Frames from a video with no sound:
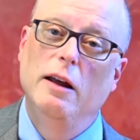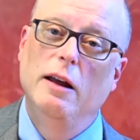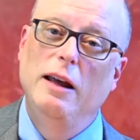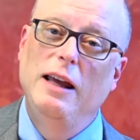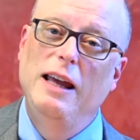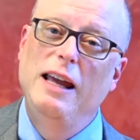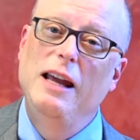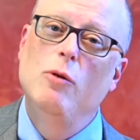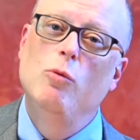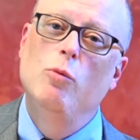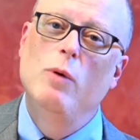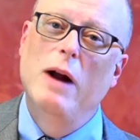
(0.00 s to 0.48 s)

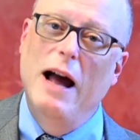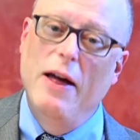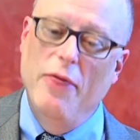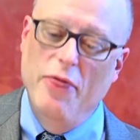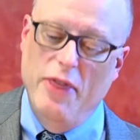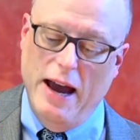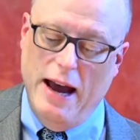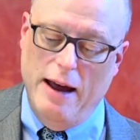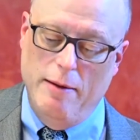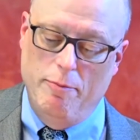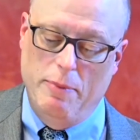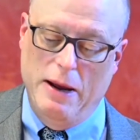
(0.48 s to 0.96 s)
He read
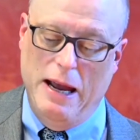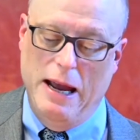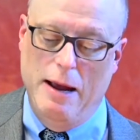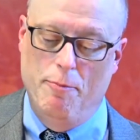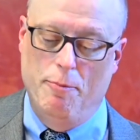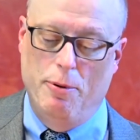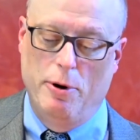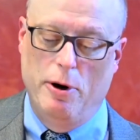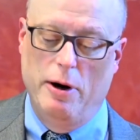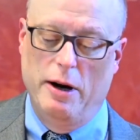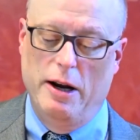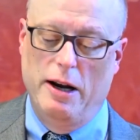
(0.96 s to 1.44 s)
that
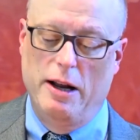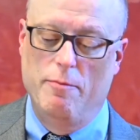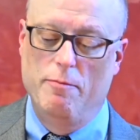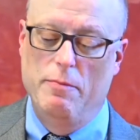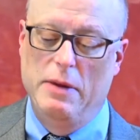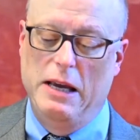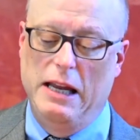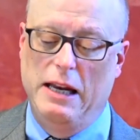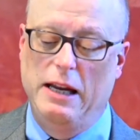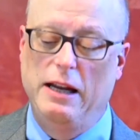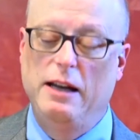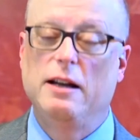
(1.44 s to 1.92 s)
paper at a
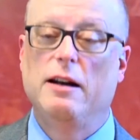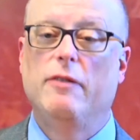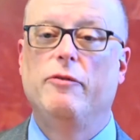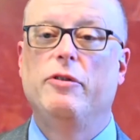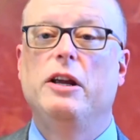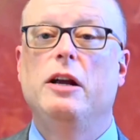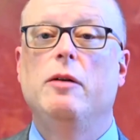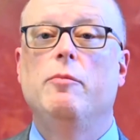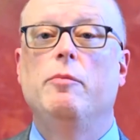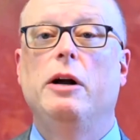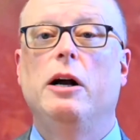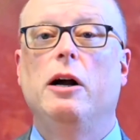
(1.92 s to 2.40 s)
meeting of
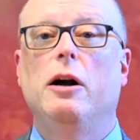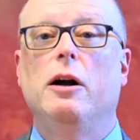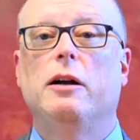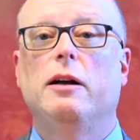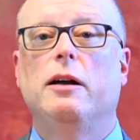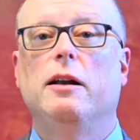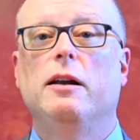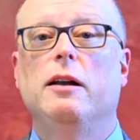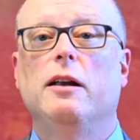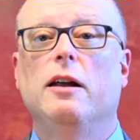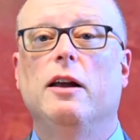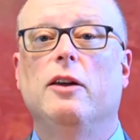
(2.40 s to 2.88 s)
the
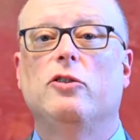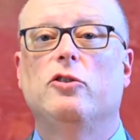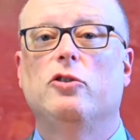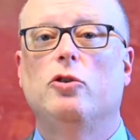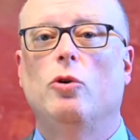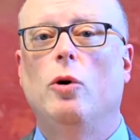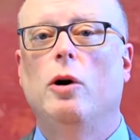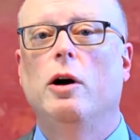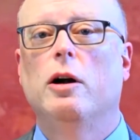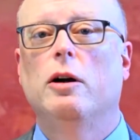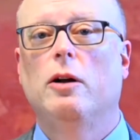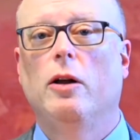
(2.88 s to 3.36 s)
American
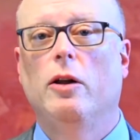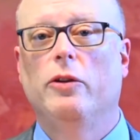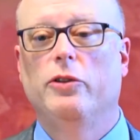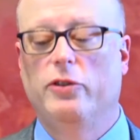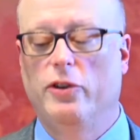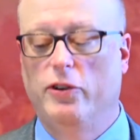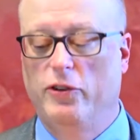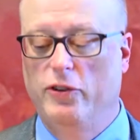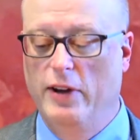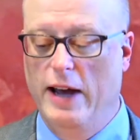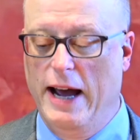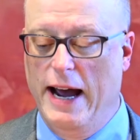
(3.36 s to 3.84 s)
Historical
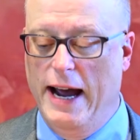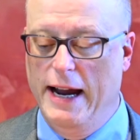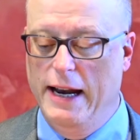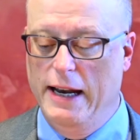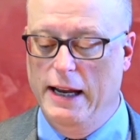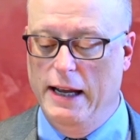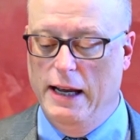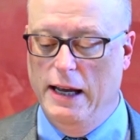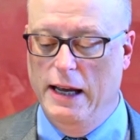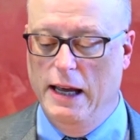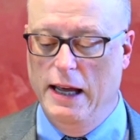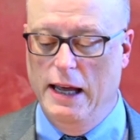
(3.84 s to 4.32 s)

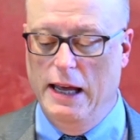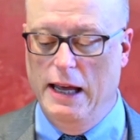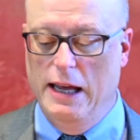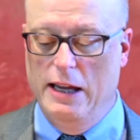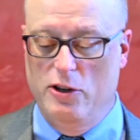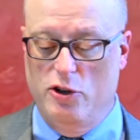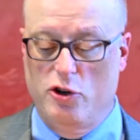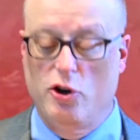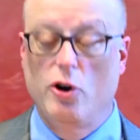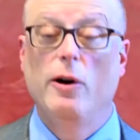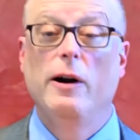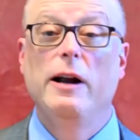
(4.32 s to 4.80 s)
Society
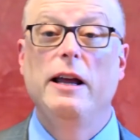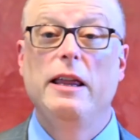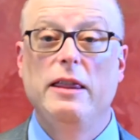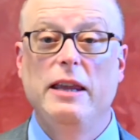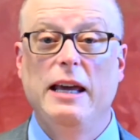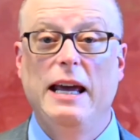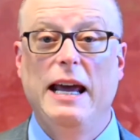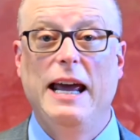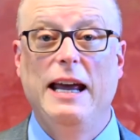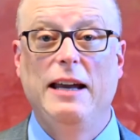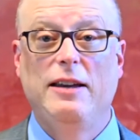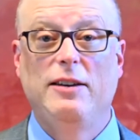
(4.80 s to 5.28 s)
during
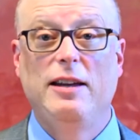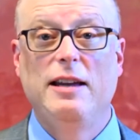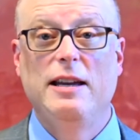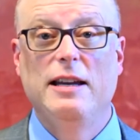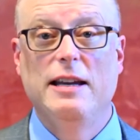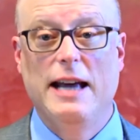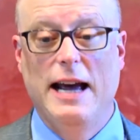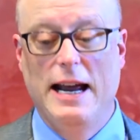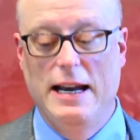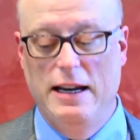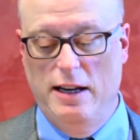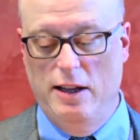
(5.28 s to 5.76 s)
the
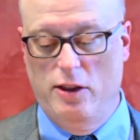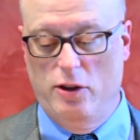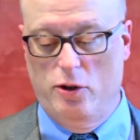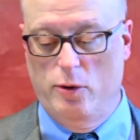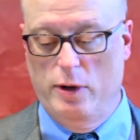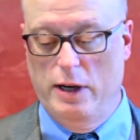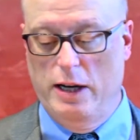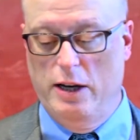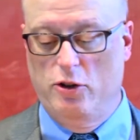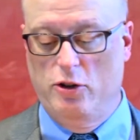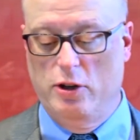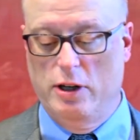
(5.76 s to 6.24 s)

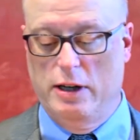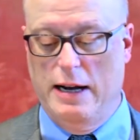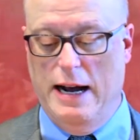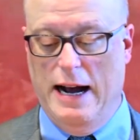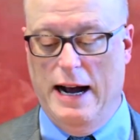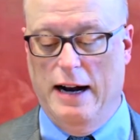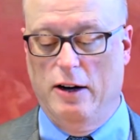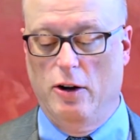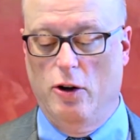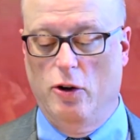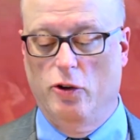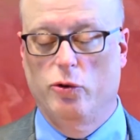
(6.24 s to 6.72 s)
1893
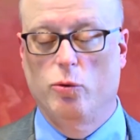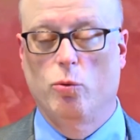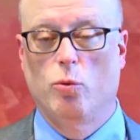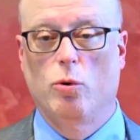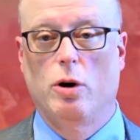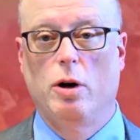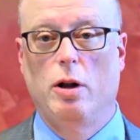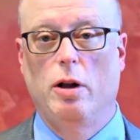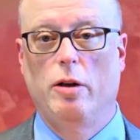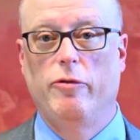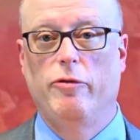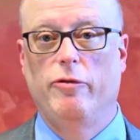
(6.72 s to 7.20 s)
Chicago's
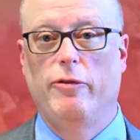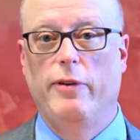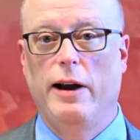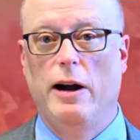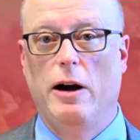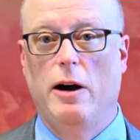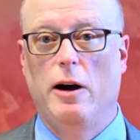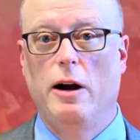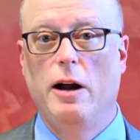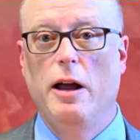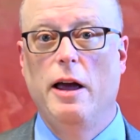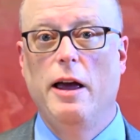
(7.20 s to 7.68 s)
World
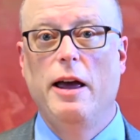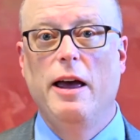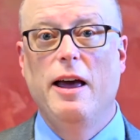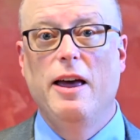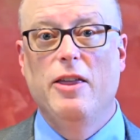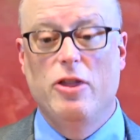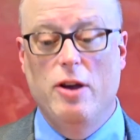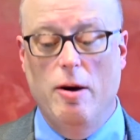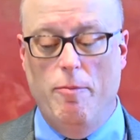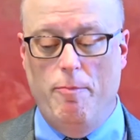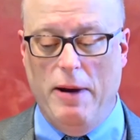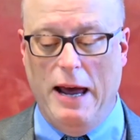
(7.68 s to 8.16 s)
Fair.
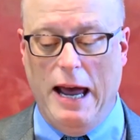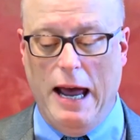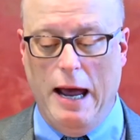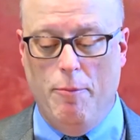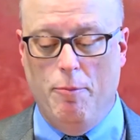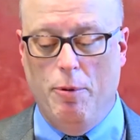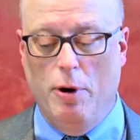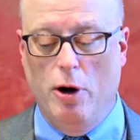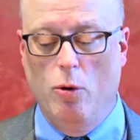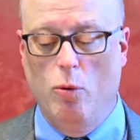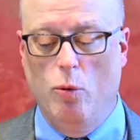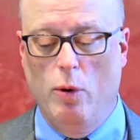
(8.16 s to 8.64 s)
The
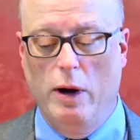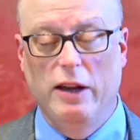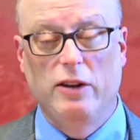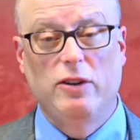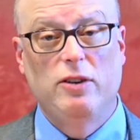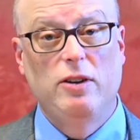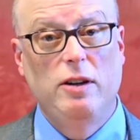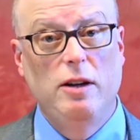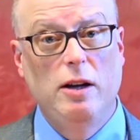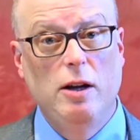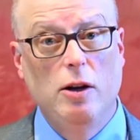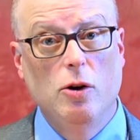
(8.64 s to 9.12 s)
paper
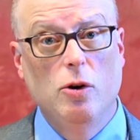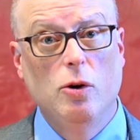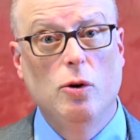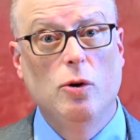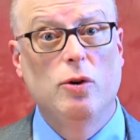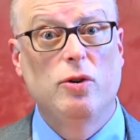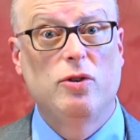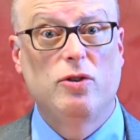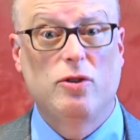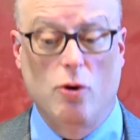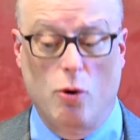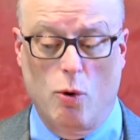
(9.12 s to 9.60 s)
was
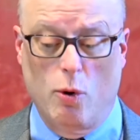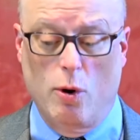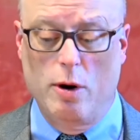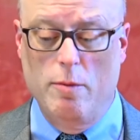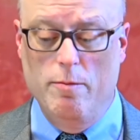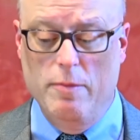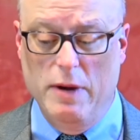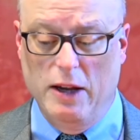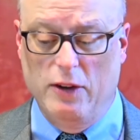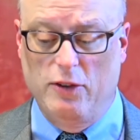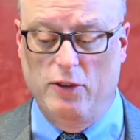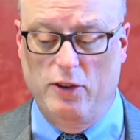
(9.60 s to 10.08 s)
used or
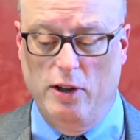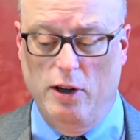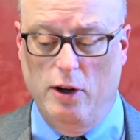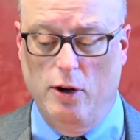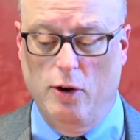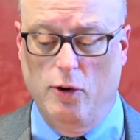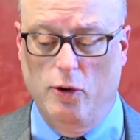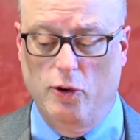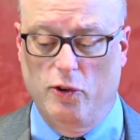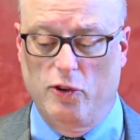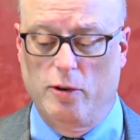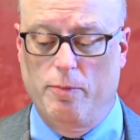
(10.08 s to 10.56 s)

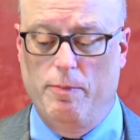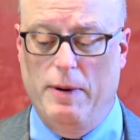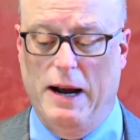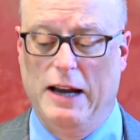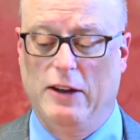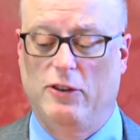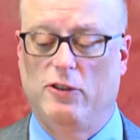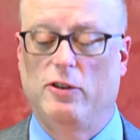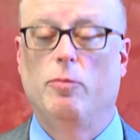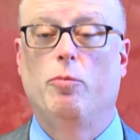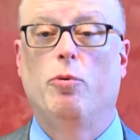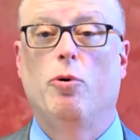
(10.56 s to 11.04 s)
misused by
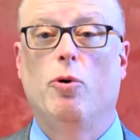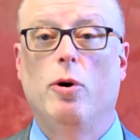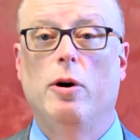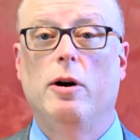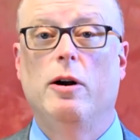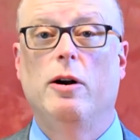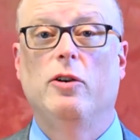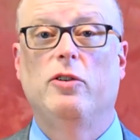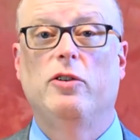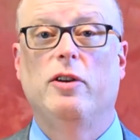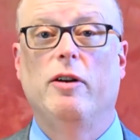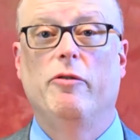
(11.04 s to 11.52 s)

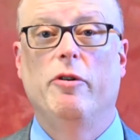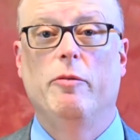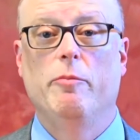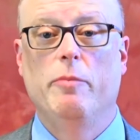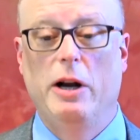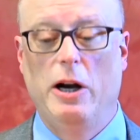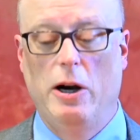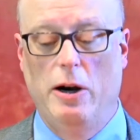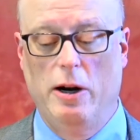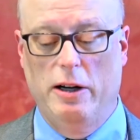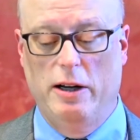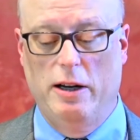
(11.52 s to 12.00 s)
supporters of
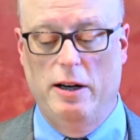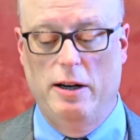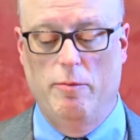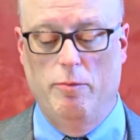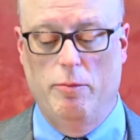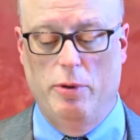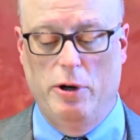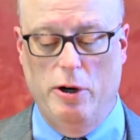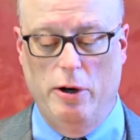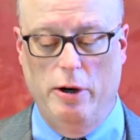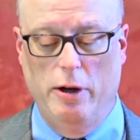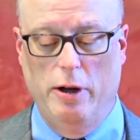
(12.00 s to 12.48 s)
American
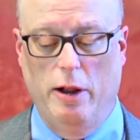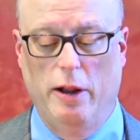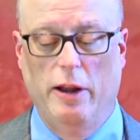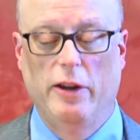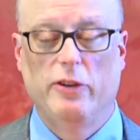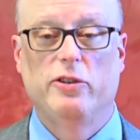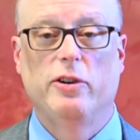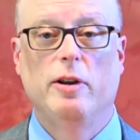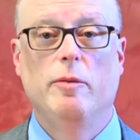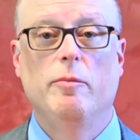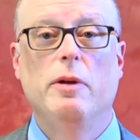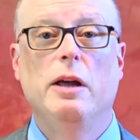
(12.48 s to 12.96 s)

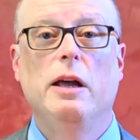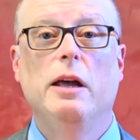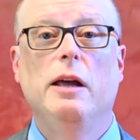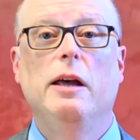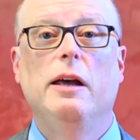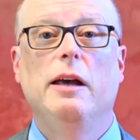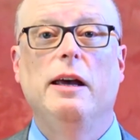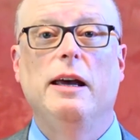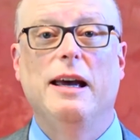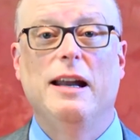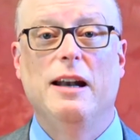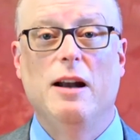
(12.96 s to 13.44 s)
imperialism
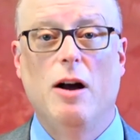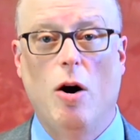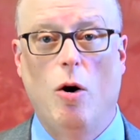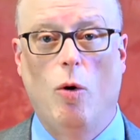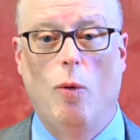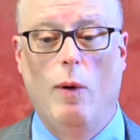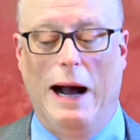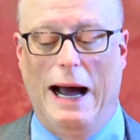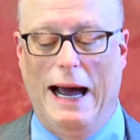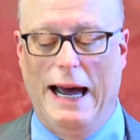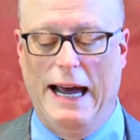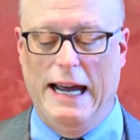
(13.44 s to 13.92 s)
in
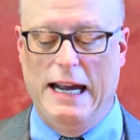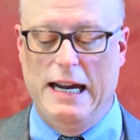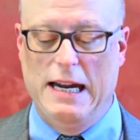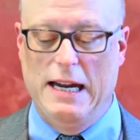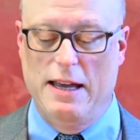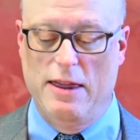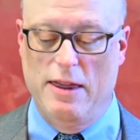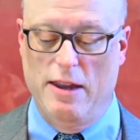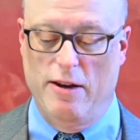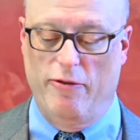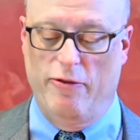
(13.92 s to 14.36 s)
Hawaii, in the